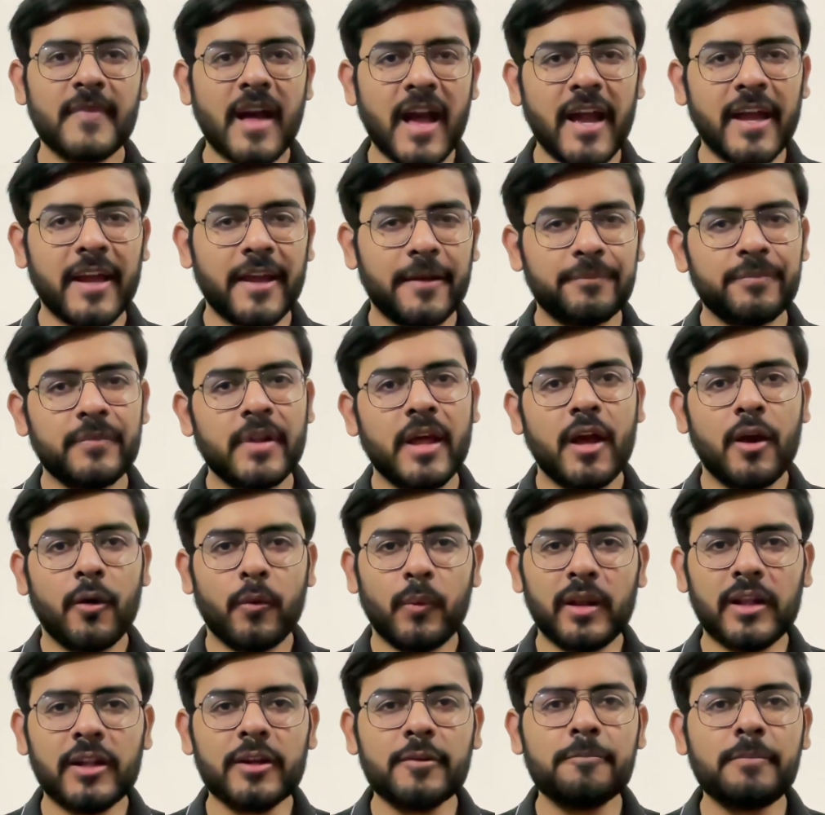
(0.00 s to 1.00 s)
Hi,
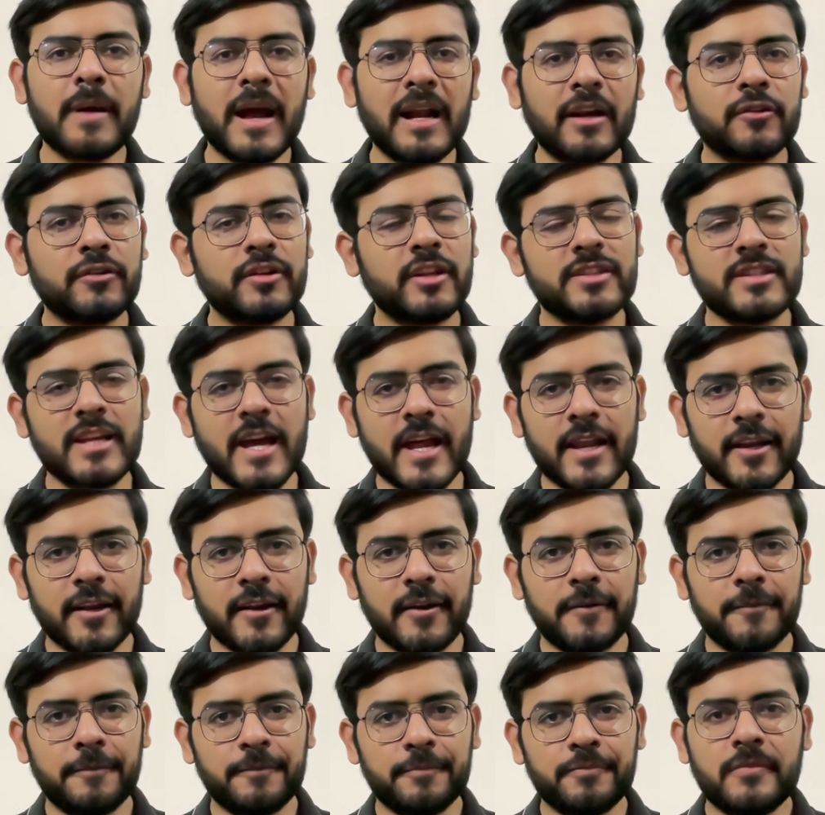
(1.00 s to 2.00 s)
welcome back to the channel.
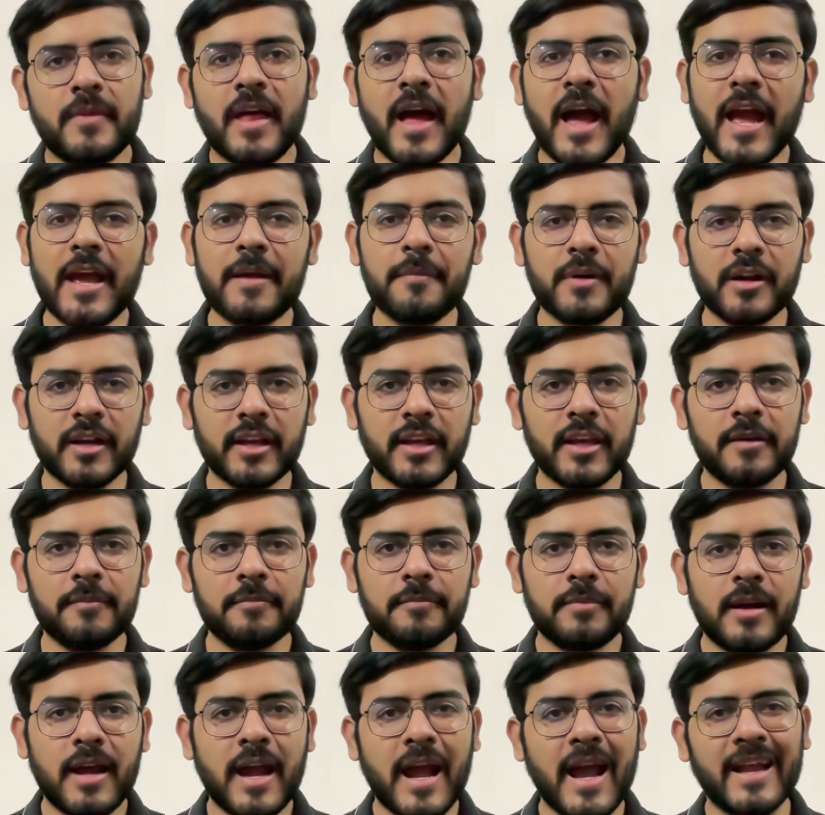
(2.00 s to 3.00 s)
I am Aquib,
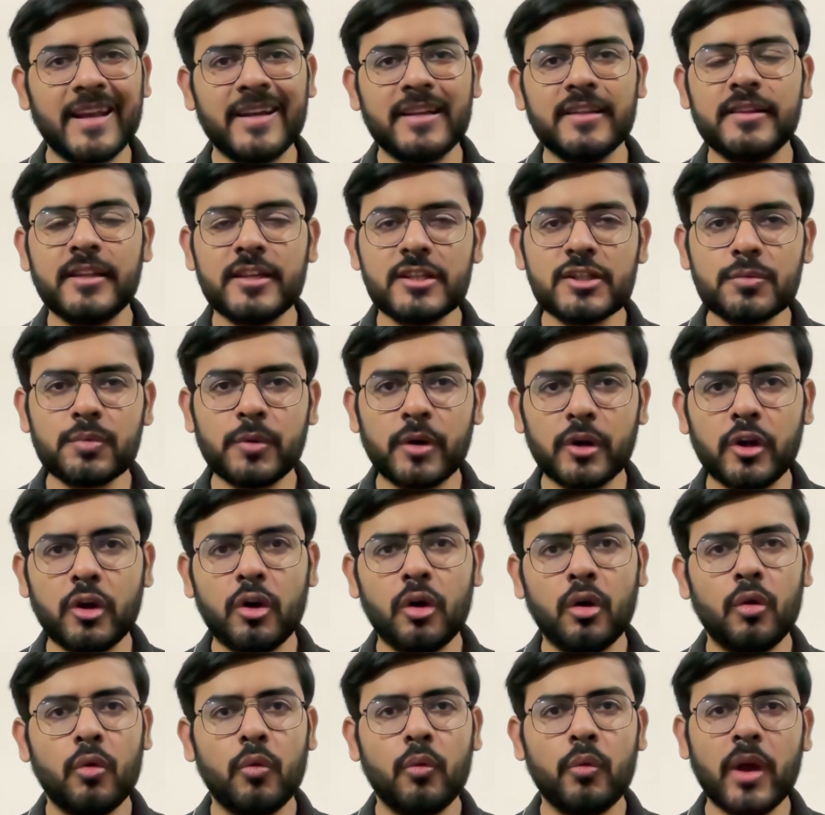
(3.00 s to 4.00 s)
and in this video,
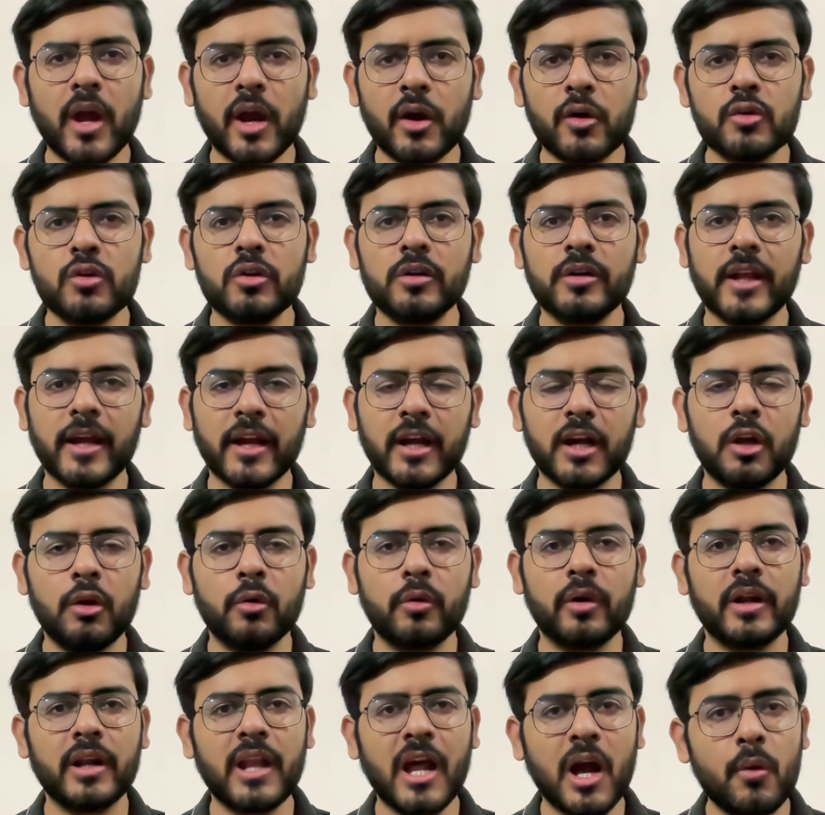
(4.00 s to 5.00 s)
we are going to take a look
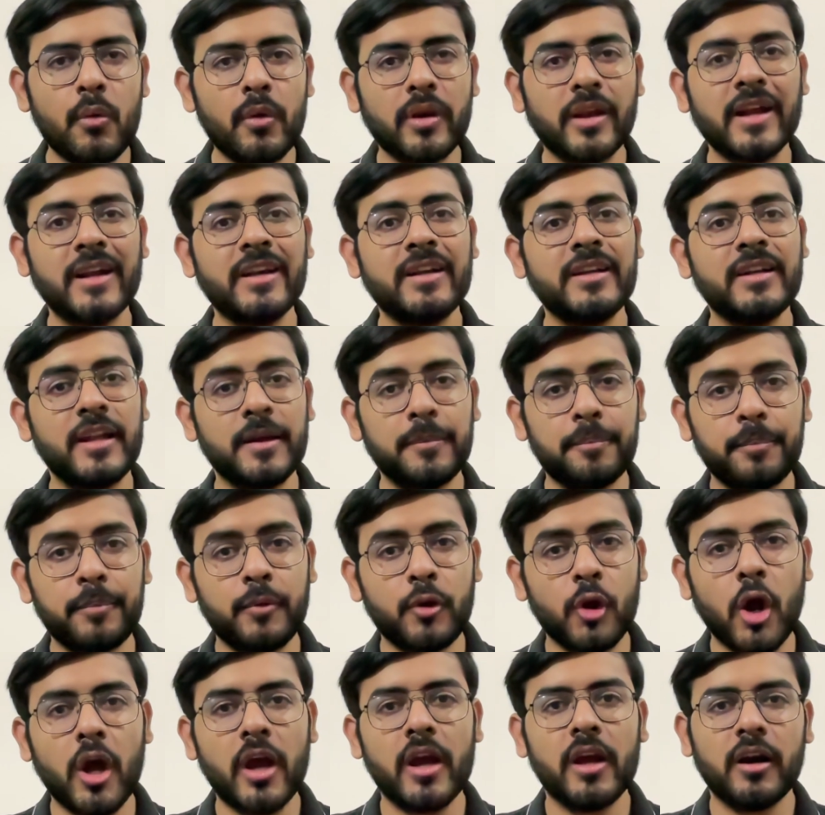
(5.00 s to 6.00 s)
at how we can
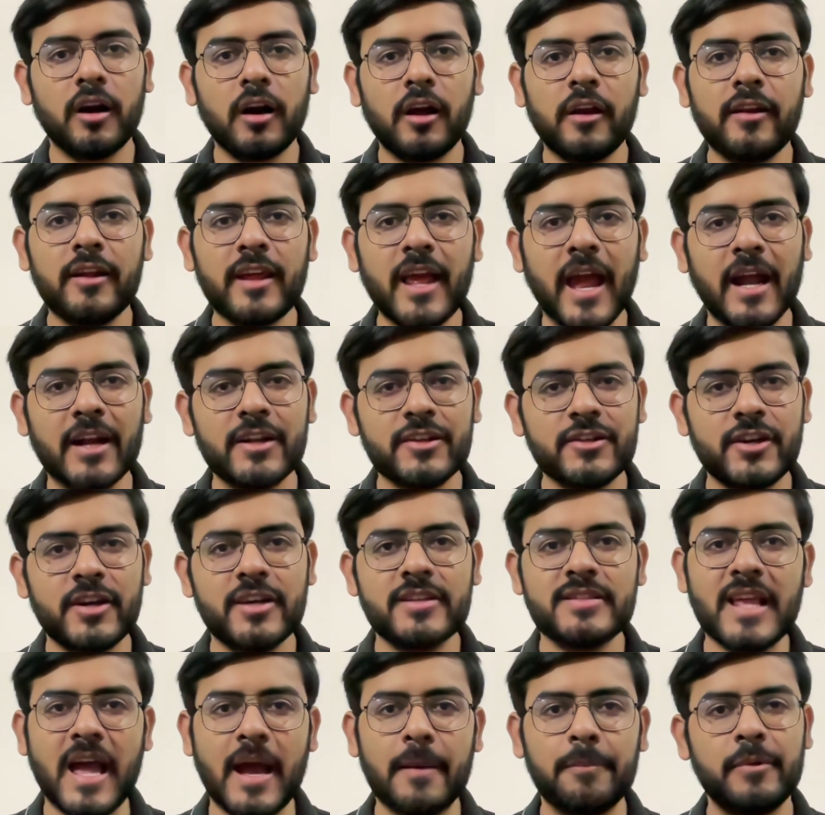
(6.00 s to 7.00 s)
deploy a ReactJS
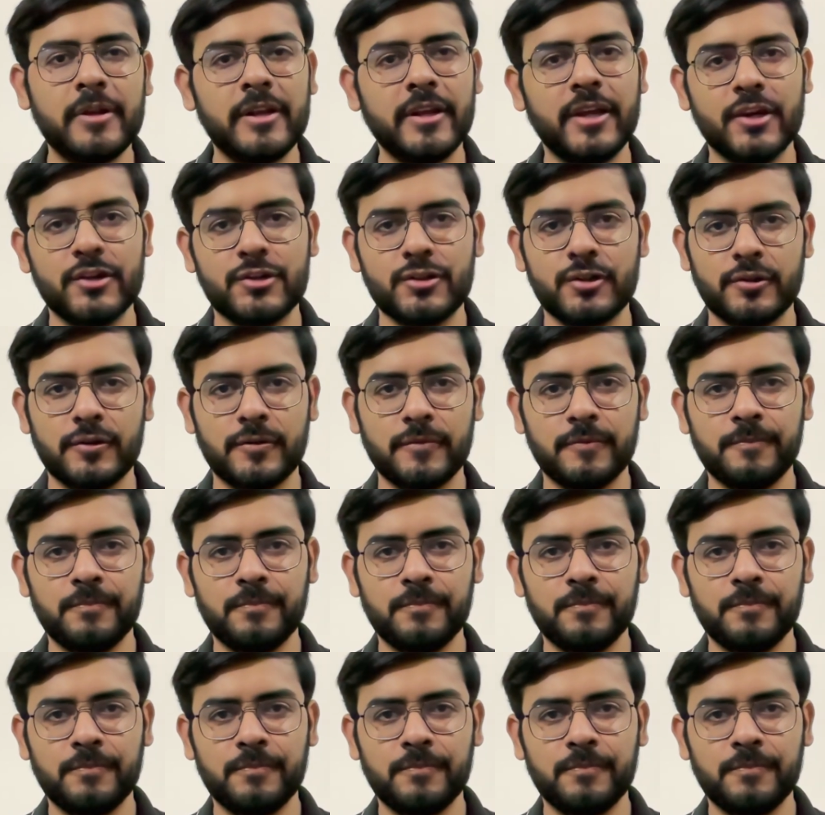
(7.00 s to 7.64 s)
application.